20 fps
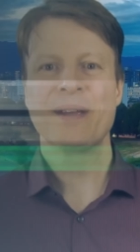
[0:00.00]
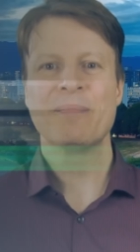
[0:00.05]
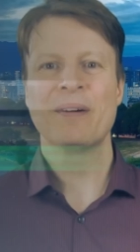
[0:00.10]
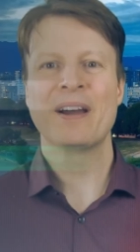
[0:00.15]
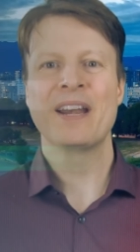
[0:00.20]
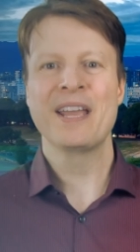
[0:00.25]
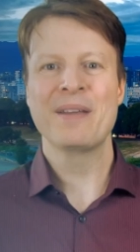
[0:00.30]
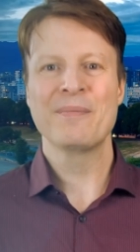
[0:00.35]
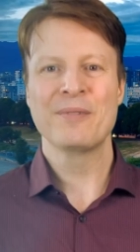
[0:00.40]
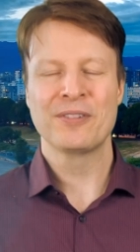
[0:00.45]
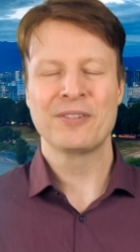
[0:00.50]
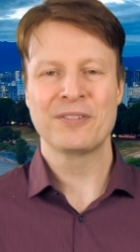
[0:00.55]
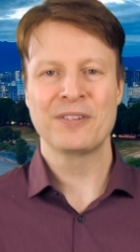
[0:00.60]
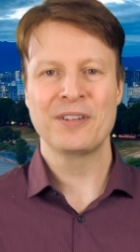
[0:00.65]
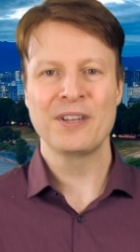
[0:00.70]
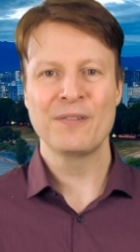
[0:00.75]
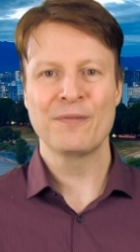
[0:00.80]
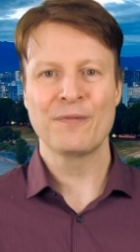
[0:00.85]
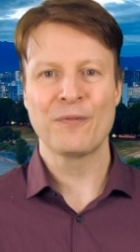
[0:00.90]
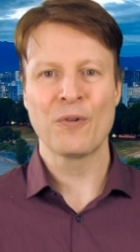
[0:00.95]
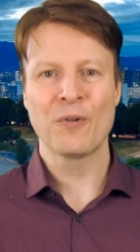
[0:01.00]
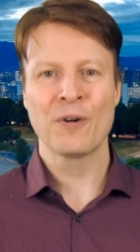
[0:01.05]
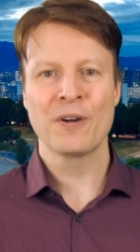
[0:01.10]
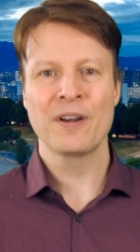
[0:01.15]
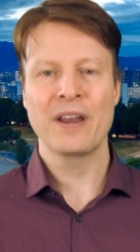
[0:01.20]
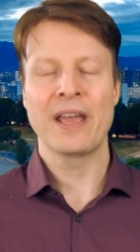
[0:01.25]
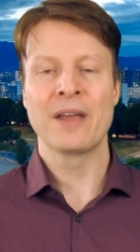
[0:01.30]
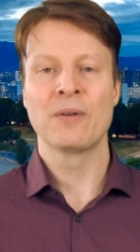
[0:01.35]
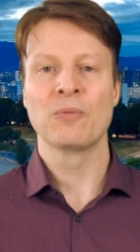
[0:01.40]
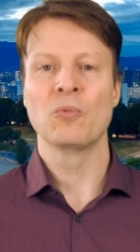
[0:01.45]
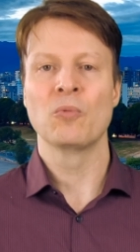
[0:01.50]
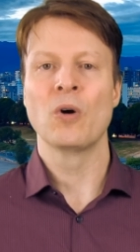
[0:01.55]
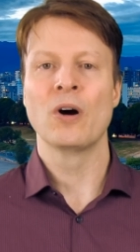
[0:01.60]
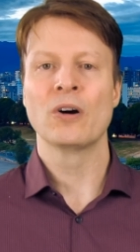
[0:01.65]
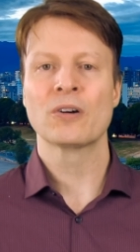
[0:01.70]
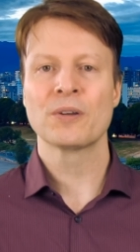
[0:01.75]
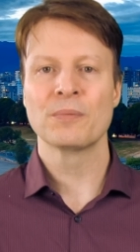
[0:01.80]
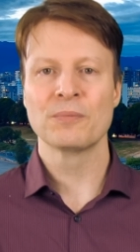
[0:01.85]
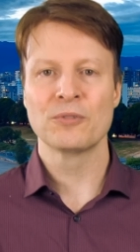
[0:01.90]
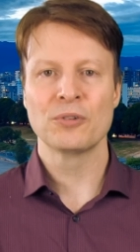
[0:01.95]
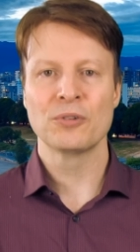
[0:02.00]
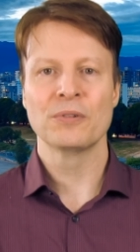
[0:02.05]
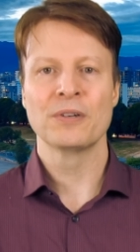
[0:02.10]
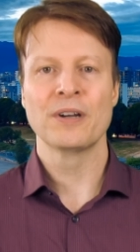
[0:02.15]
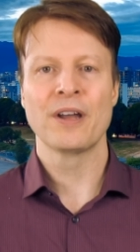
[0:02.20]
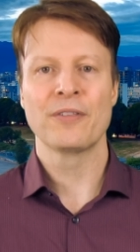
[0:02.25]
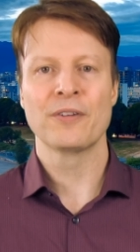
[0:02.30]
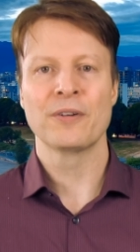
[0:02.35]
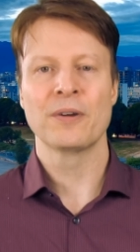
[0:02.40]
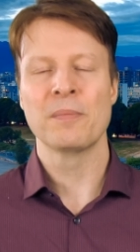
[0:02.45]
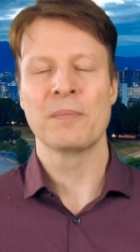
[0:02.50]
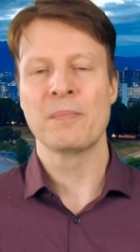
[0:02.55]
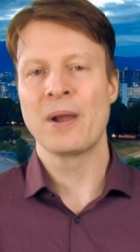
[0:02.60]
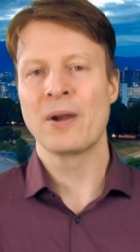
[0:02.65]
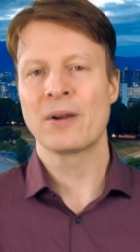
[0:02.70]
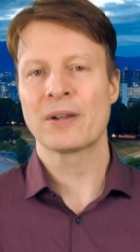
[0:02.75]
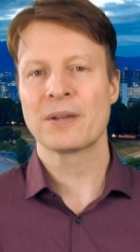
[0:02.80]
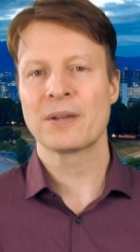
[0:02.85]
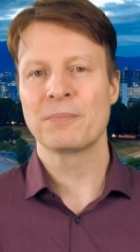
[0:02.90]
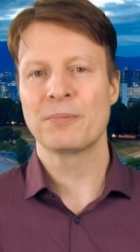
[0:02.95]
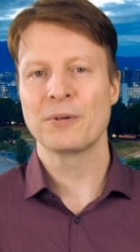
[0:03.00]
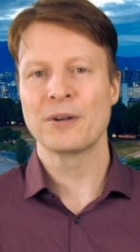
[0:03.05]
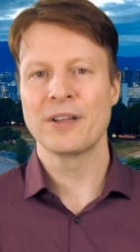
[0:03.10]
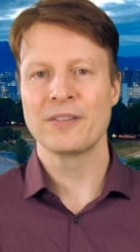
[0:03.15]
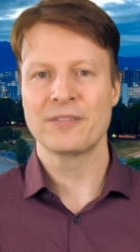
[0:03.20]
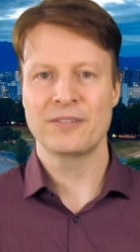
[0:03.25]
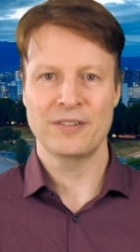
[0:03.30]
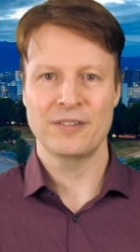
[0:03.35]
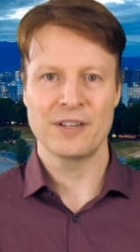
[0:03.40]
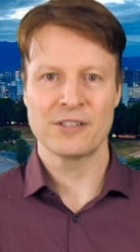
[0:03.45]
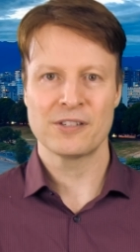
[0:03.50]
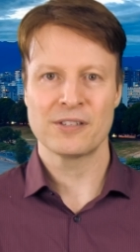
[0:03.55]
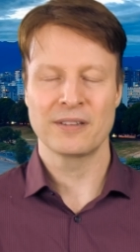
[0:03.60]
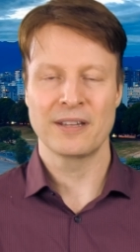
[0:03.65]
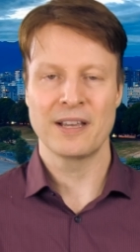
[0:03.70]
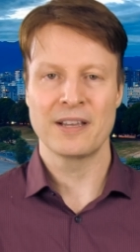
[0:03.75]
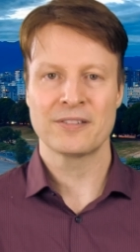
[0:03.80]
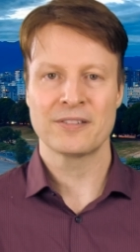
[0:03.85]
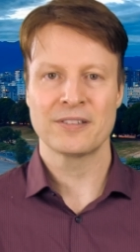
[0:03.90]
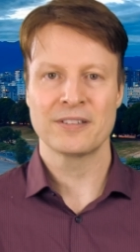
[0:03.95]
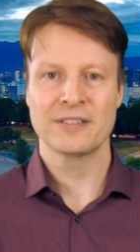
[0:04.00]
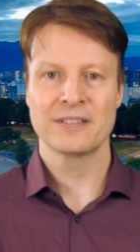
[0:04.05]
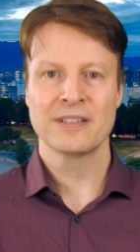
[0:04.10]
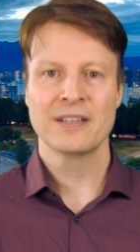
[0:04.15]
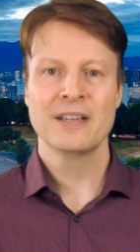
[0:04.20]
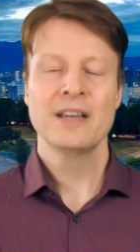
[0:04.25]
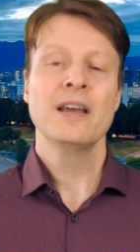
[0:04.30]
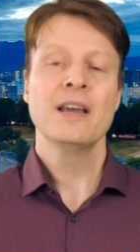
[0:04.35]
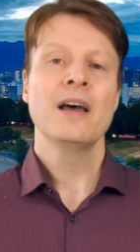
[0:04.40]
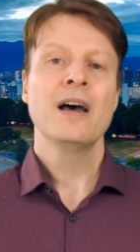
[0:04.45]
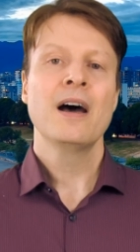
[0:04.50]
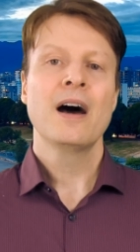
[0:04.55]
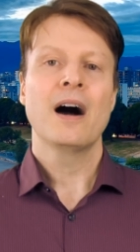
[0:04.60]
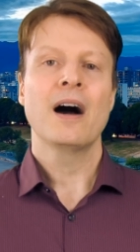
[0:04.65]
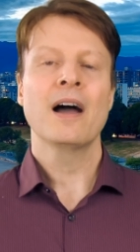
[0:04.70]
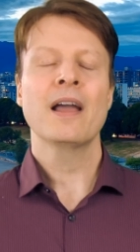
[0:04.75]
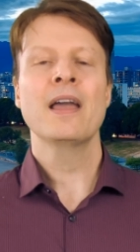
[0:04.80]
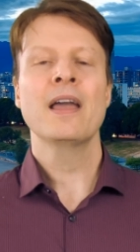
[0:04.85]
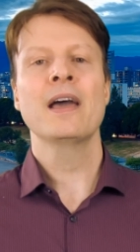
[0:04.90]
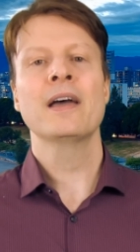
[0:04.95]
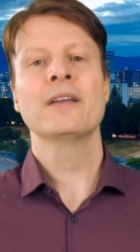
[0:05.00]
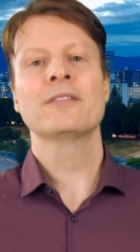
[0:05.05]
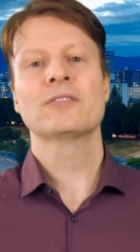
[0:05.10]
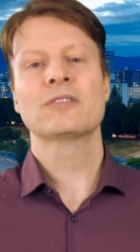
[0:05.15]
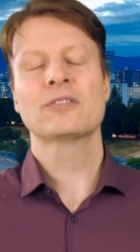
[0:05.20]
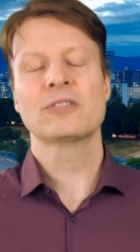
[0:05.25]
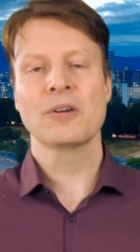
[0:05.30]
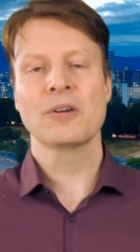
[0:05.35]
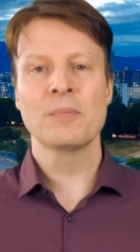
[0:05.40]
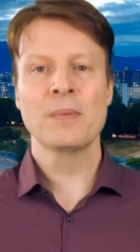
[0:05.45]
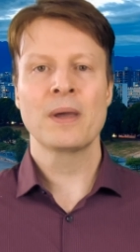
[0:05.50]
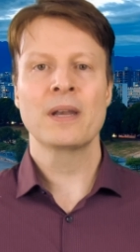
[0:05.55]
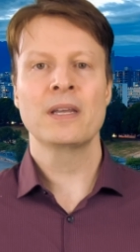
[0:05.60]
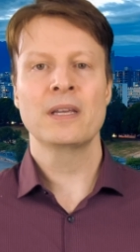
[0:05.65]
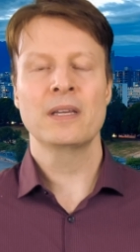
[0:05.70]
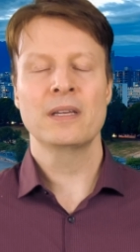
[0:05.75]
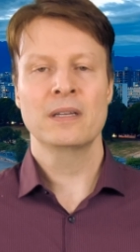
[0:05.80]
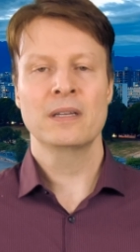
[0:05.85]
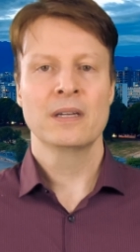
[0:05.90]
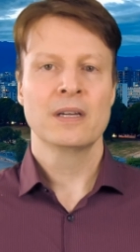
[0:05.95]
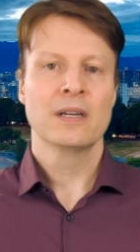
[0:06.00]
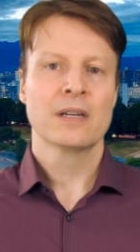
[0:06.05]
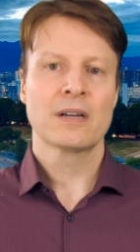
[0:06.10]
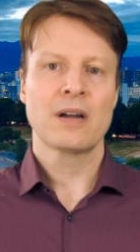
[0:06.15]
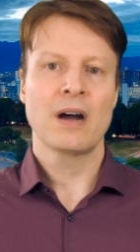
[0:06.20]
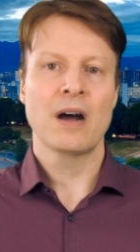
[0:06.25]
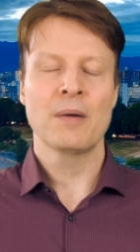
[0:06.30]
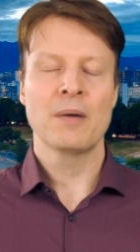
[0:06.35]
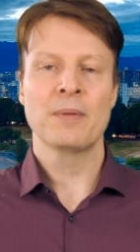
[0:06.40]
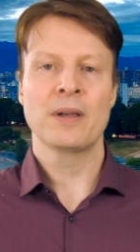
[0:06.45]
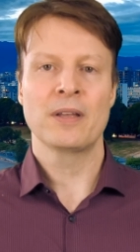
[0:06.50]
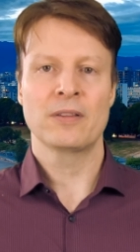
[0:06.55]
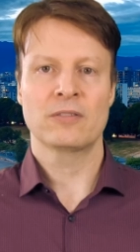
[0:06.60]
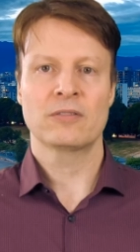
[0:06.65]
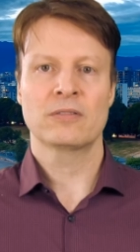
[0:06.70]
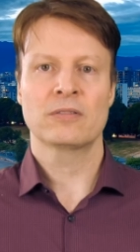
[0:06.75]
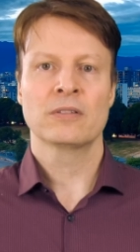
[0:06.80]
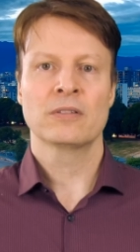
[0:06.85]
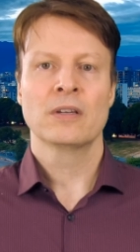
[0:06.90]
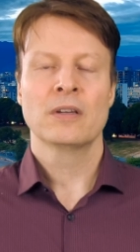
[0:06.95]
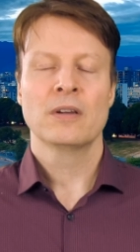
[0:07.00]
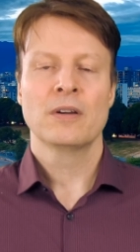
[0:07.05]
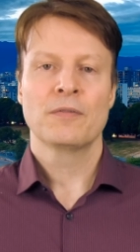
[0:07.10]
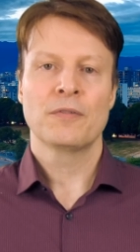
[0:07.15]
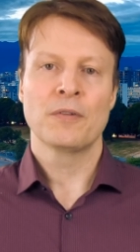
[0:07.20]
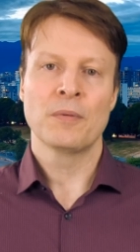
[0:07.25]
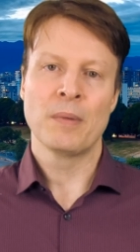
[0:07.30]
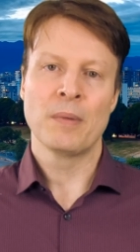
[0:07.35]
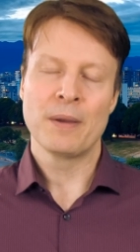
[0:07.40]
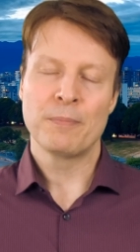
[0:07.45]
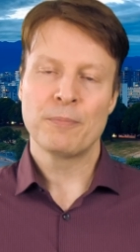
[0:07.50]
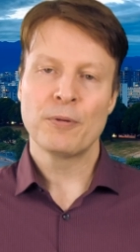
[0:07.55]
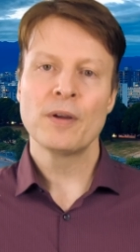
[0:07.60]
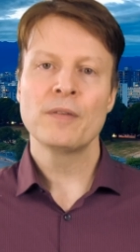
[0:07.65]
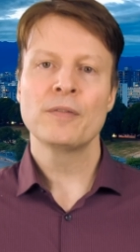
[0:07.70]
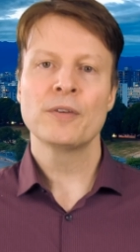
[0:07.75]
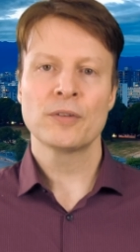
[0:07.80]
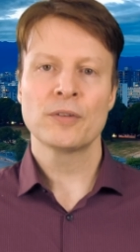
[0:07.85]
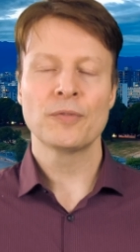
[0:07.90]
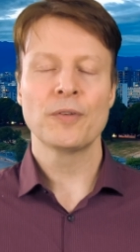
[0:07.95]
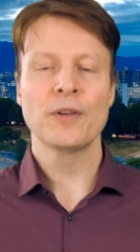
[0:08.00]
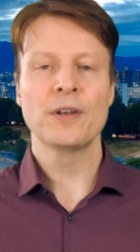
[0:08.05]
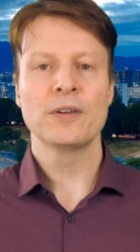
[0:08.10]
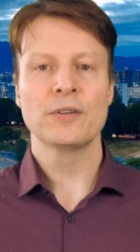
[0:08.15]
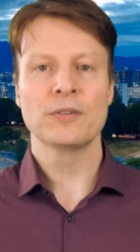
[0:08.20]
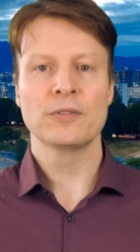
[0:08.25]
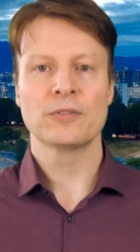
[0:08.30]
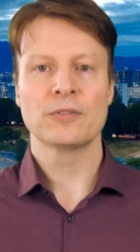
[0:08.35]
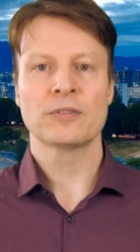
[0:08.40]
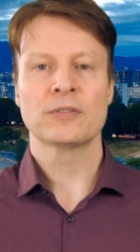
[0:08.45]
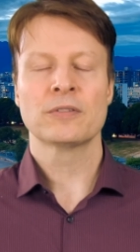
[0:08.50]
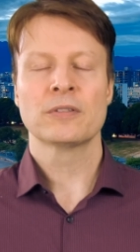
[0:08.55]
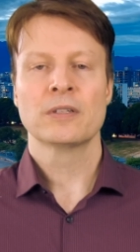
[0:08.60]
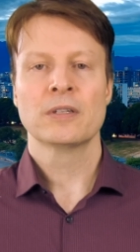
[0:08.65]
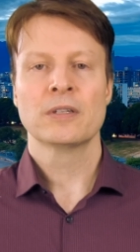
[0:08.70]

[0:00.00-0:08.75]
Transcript: My name is Steve Ford, and welcome to another American pronunciation lesson. I had so many comments from my previous videos,